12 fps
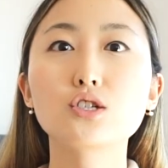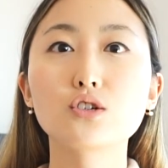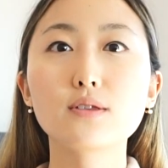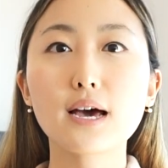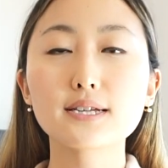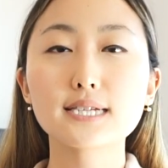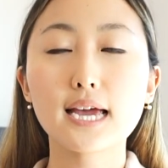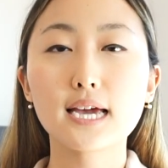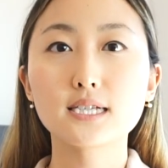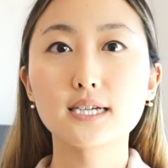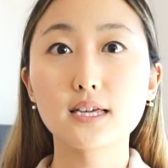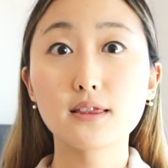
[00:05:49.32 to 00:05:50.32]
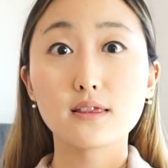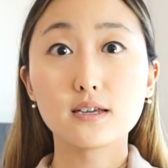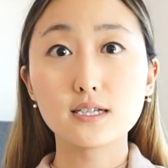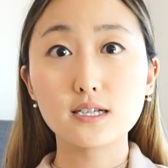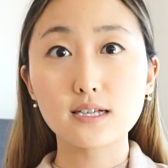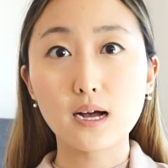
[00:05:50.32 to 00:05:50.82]
2018,
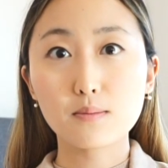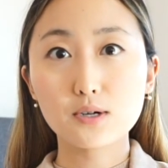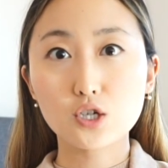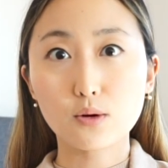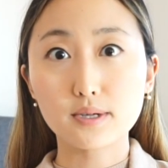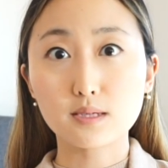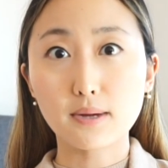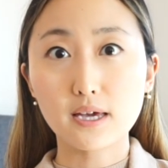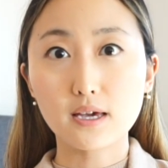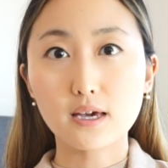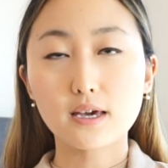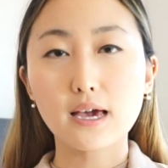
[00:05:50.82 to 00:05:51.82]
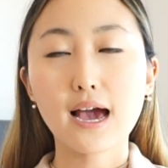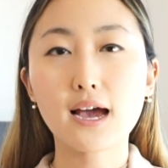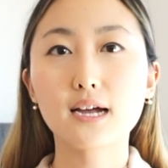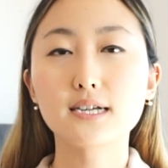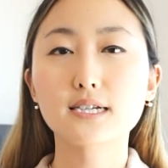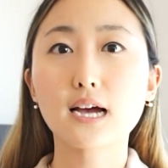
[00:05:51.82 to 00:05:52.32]
this is how much I was making,
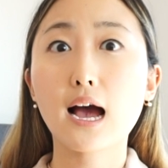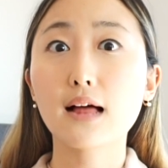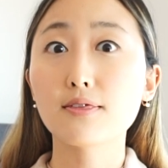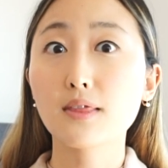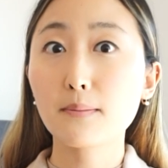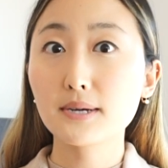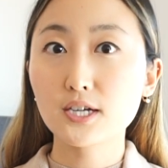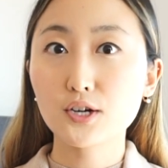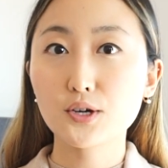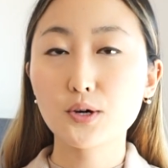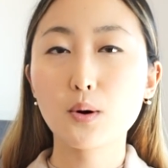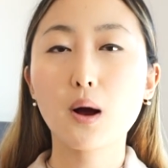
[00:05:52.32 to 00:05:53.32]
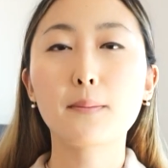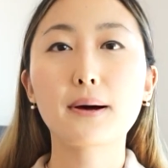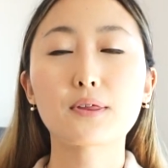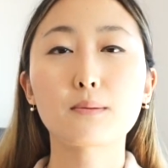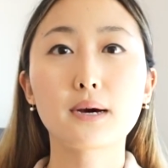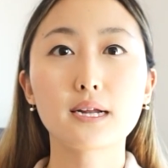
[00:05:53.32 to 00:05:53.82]
and let me tell you
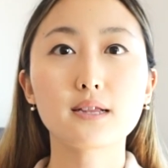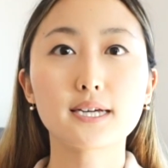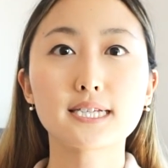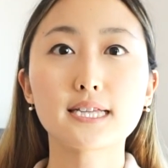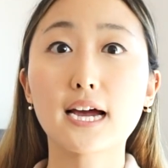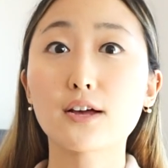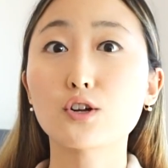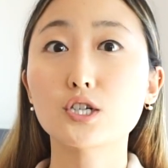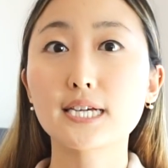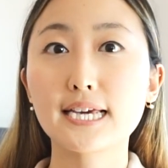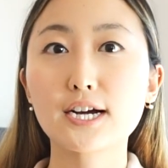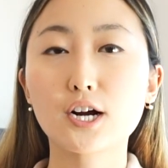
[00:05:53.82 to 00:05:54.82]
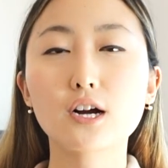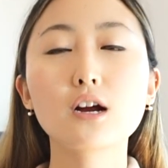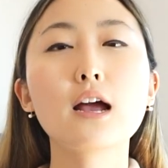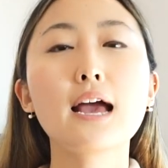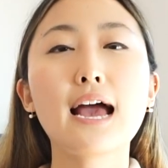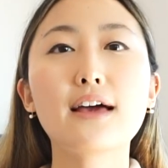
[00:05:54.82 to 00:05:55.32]
about the money lesson that I learned here.
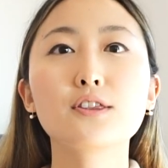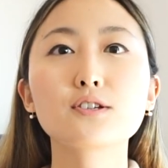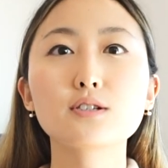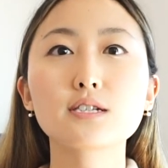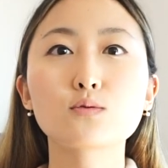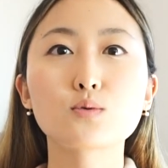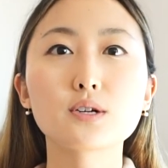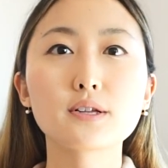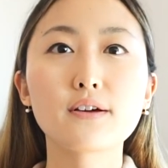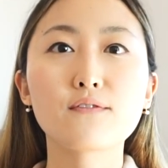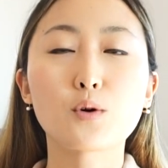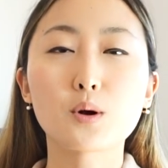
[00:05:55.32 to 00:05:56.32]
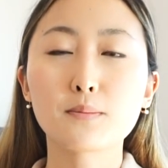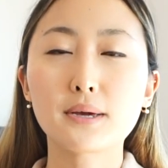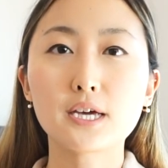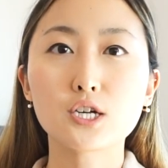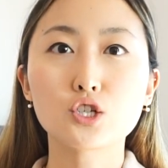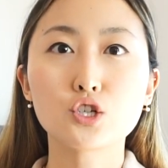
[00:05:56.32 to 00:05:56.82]
And this was really for
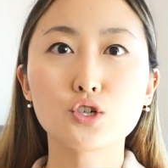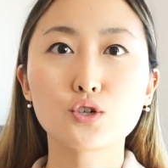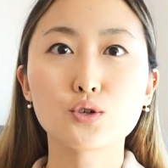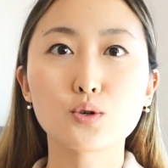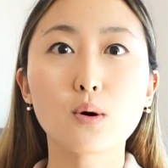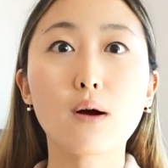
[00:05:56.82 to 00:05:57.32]
me to